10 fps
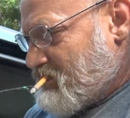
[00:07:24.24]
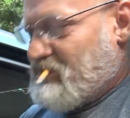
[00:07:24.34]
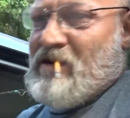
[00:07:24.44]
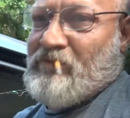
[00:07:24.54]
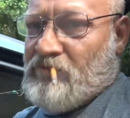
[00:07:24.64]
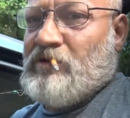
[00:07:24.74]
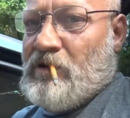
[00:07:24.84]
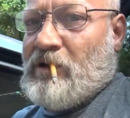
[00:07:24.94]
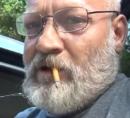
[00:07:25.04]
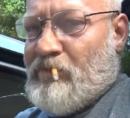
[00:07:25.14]
not
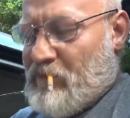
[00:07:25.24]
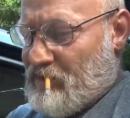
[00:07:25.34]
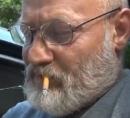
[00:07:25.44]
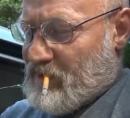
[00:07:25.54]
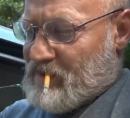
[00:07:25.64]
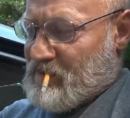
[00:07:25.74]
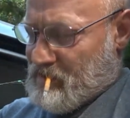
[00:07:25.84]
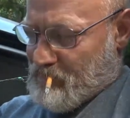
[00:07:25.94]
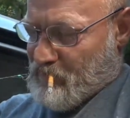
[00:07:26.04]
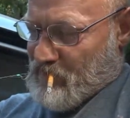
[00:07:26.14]
really I mean when I tell
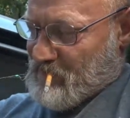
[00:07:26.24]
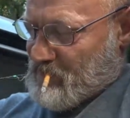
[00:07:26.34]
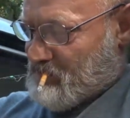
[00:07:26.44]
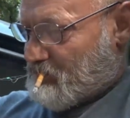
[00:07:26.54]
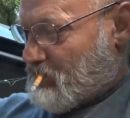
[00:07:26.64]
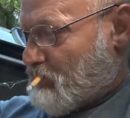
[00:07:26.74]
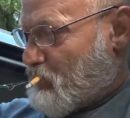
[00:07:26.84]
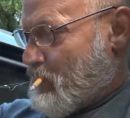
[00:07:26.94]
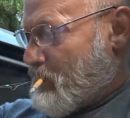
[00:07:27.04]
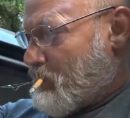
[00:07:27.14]
you the price I didn't really
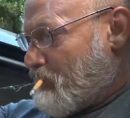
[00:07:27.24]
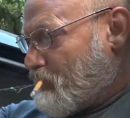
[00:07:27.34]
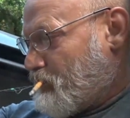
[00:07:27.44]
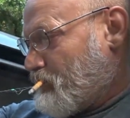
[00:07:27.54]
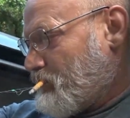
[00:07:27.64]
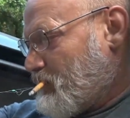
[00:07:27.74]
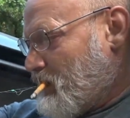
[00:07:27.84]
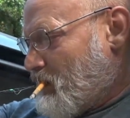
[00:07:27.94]
pay up for it